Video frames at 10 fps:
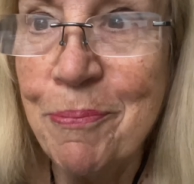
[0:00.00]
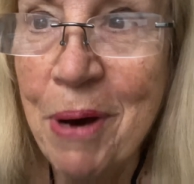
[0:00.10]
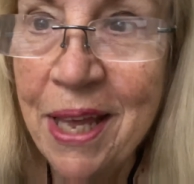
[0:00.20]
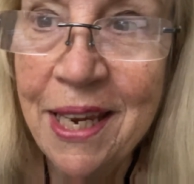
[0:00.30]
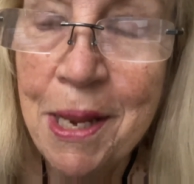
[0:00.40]

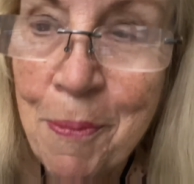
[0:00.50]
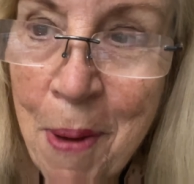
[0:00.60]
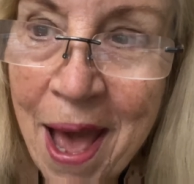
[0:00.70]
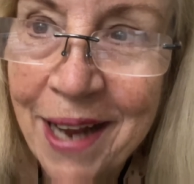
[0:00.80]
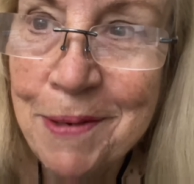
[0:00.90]
But it
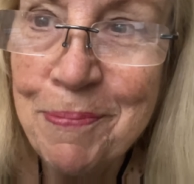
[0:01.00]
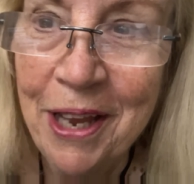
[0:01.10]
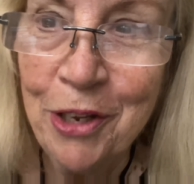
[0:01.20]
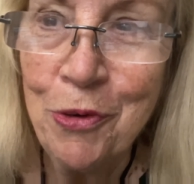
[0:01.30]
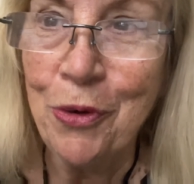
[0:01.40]
impacted
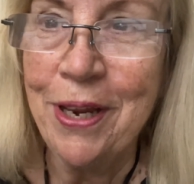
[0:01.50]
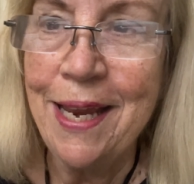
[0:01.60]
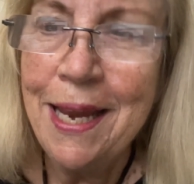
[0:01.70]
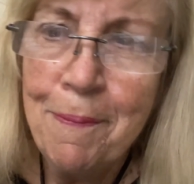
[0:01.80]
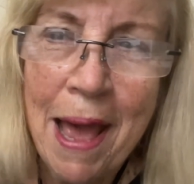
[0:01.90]
Punta Gorda.
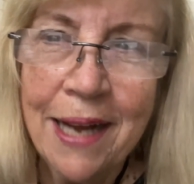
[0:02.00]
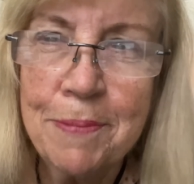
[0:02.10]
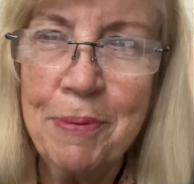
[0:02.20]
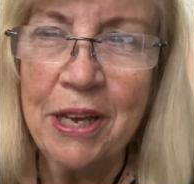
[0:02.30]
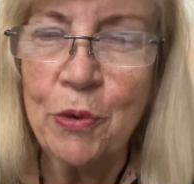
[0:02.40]
It
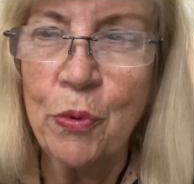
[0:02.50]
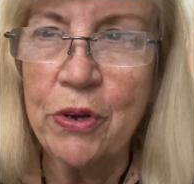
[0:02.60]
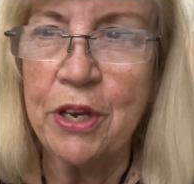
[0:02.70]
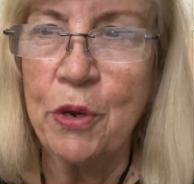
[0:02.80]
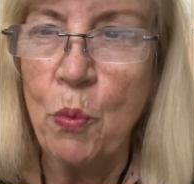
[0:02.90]
impacted Punta
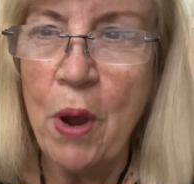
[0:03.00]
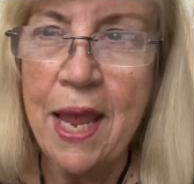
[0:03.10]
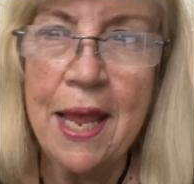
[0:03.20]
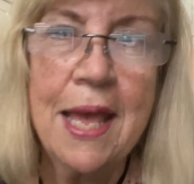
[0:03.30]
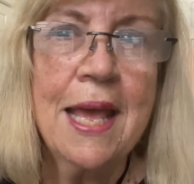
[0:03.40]
Gorda in a
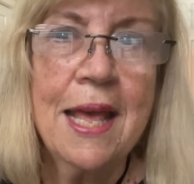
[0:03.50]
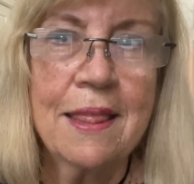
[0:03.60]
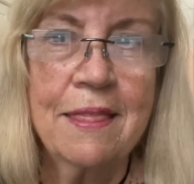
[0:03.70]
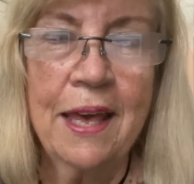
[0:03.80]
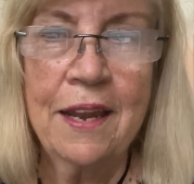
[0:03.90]
way
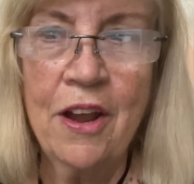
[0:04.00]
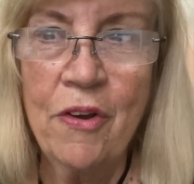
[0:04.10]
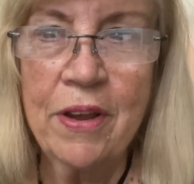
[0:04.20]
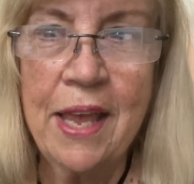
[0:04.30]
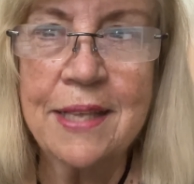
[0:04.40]
that
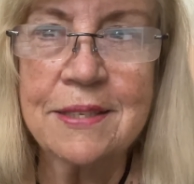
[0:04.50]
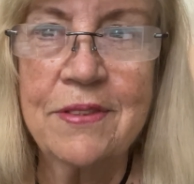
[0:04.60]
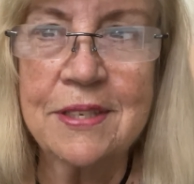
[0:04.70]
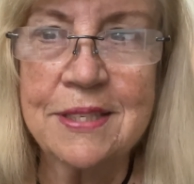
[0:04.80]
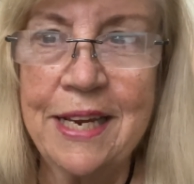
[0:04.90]
hurricanes of
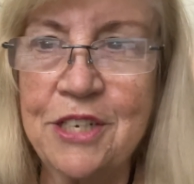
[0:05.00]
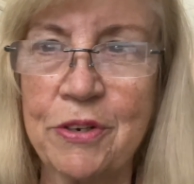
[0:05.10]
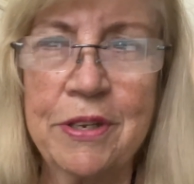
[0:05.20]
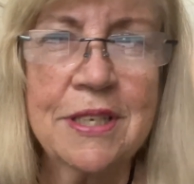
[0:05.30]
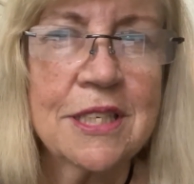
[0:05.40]
this
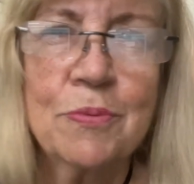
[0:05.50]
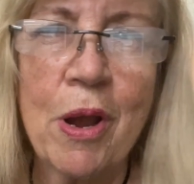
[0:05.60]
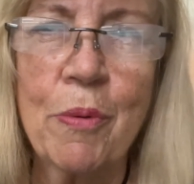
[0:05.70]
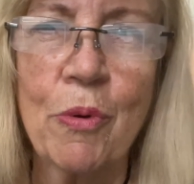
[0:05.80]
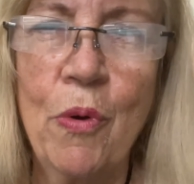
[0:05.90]
nature, and this is
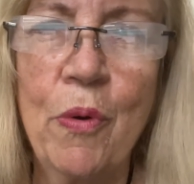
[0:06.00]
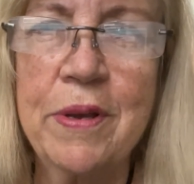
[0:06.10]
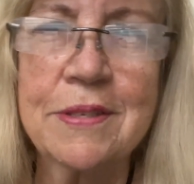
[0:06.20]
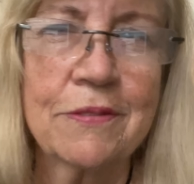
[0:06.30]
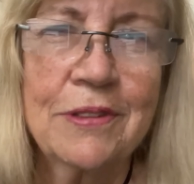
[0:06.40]
why we're
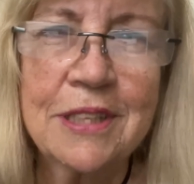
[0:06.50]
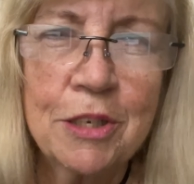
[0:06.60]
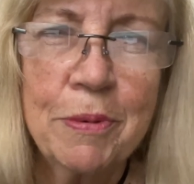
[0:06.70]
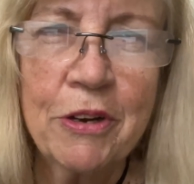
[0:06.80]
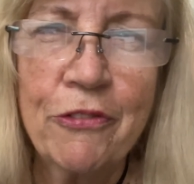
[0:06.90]
always a
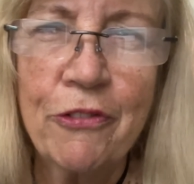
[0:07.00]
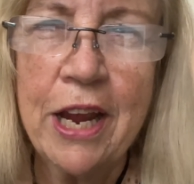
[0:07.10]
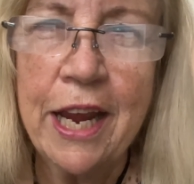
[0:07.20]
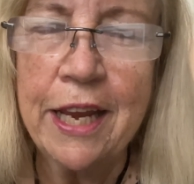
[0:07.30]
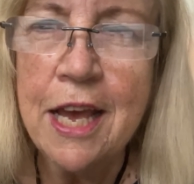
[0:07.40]
little bit
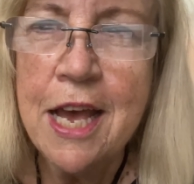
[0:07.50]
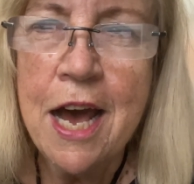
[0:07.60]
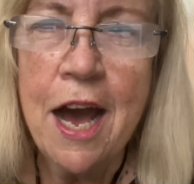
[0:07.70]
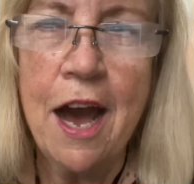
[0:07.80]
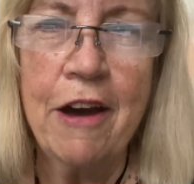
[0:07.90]
afraid
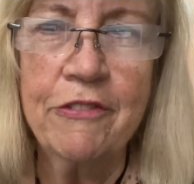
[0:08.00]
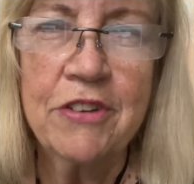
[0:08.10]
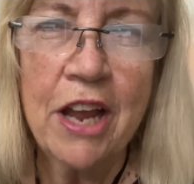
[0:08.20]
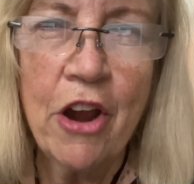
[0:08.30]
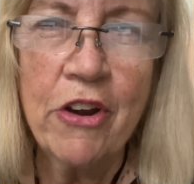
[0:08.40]
of
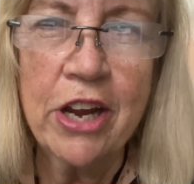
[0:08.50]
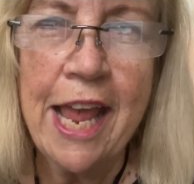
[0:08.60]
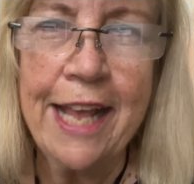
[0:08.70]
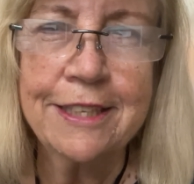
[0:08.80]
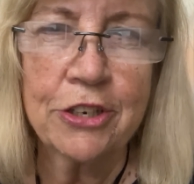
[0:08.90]

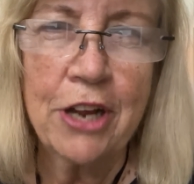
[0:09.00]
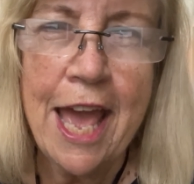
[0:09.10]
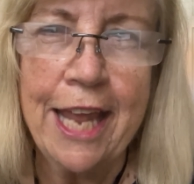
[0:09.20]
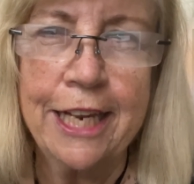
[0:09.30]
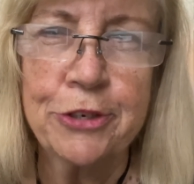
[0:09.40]
hurricanes that are
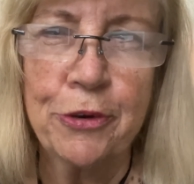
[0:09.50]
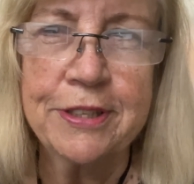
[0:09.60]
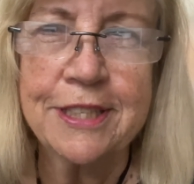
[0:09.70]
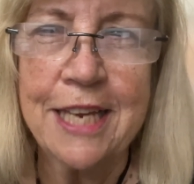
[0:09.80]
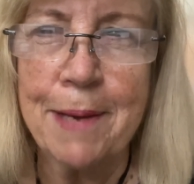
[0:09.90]
headed
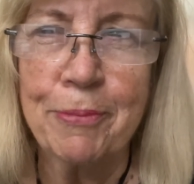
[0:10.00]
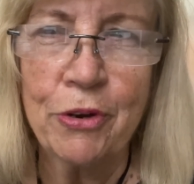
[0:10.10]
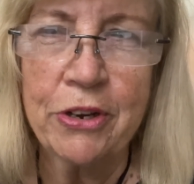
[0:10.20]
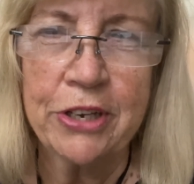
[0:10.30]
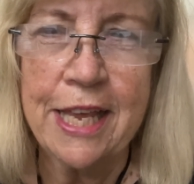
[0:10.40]
towards Tampa or
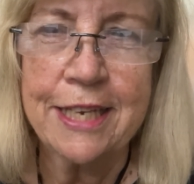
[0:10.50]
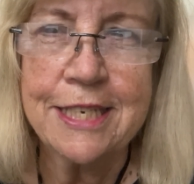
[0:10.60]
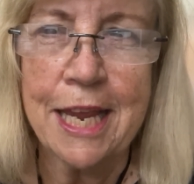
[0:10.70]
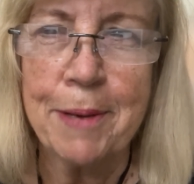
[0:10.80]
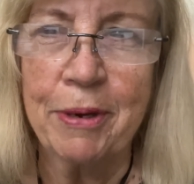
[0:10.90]
are going to hit
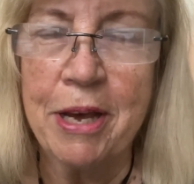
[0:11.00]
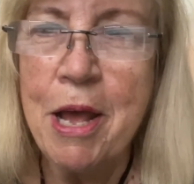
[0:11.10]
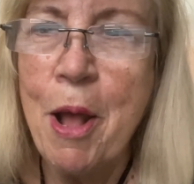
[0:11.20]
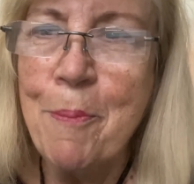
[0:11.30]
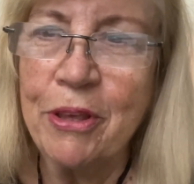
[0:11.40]
Tampa,
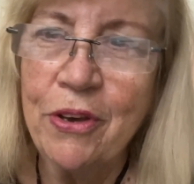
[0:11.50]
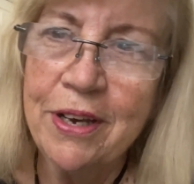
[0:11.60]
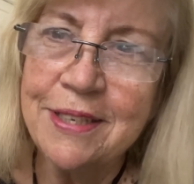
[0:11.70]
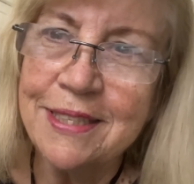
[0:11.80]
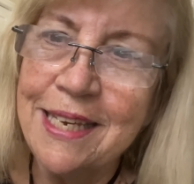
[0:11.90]

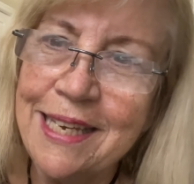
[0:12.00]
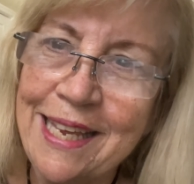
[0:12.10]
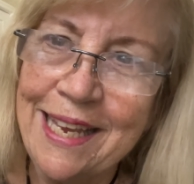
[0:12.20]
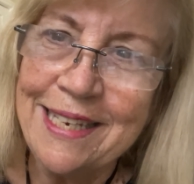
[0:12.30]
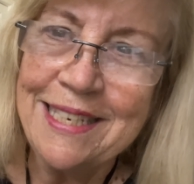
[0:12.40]
because
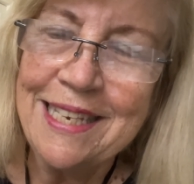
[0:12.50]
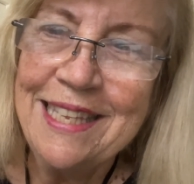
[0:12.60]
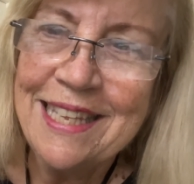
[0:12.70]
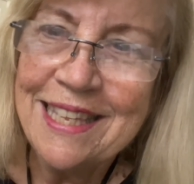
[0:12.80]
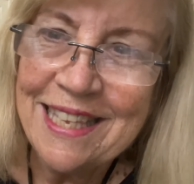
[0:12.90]
it did
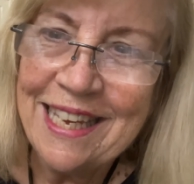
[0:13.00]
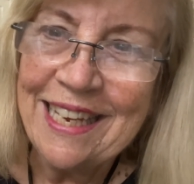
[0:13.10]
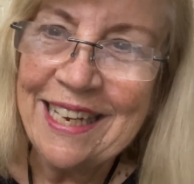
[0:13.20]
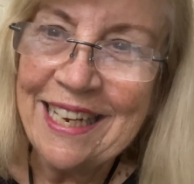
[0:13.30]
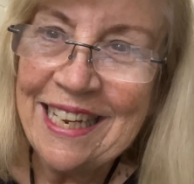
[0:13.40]
the
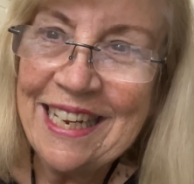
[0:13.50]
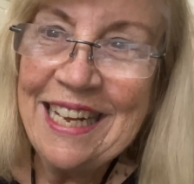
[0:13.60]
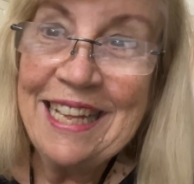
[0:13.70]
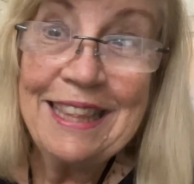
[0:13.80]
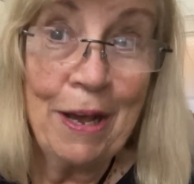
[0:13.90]
thing
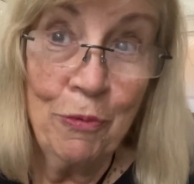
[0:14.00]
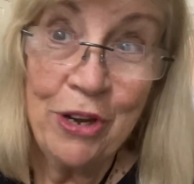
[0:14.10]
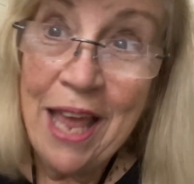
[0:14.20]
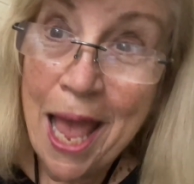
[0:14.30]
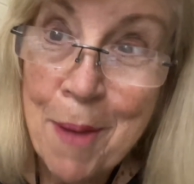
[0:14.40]
that
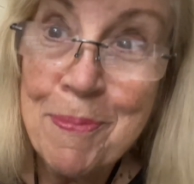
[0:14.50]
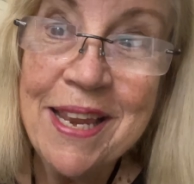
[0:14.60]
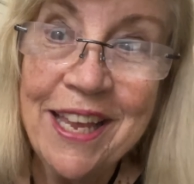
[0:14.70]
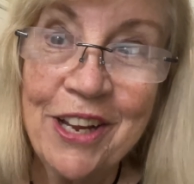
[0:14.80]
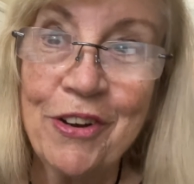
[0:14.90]
would happen
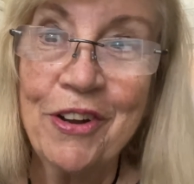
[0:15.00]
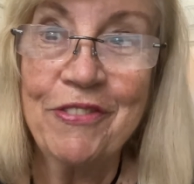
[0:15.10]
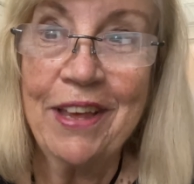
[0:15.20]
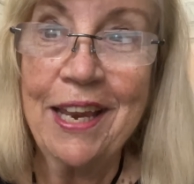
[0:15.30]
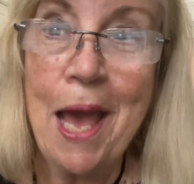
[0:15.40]
here
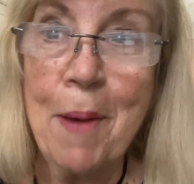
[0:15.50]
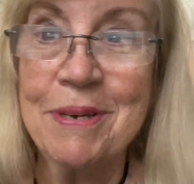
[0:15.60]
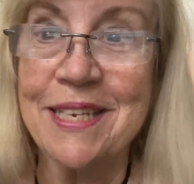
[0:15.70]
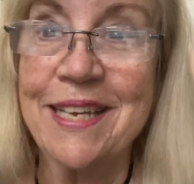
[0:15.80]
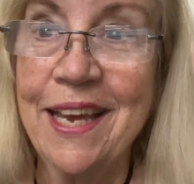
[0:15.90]
if that
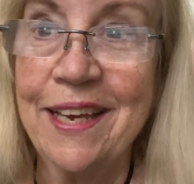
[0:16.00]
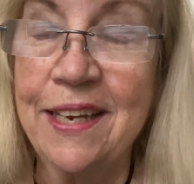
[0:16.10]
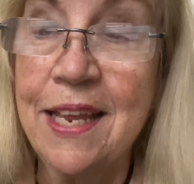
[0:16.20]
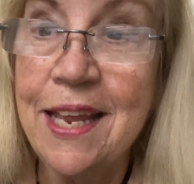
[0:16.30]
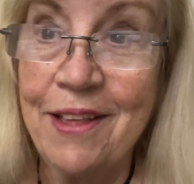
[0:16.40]
happened
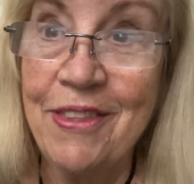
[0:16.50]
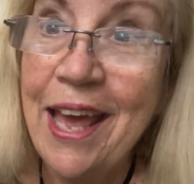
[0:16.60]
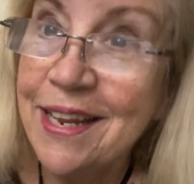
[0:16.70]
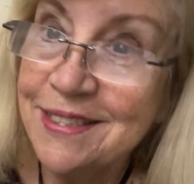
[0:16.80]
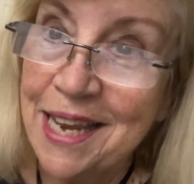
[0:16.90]
again, and
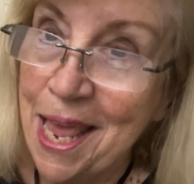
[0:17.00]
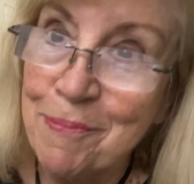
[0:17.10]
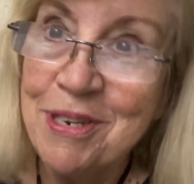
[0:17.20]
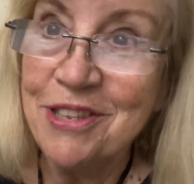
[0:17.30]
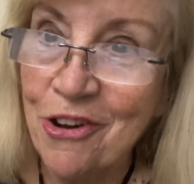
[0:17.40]
that is it
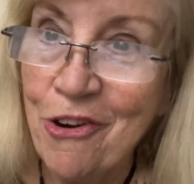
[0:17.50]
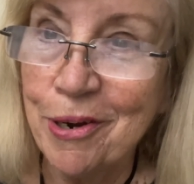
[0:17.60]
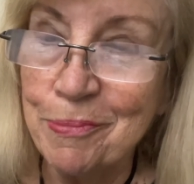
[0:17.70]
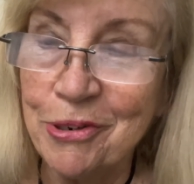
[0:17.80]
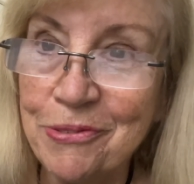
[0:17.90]
emptied the
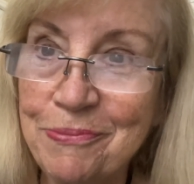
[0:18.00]
harbor.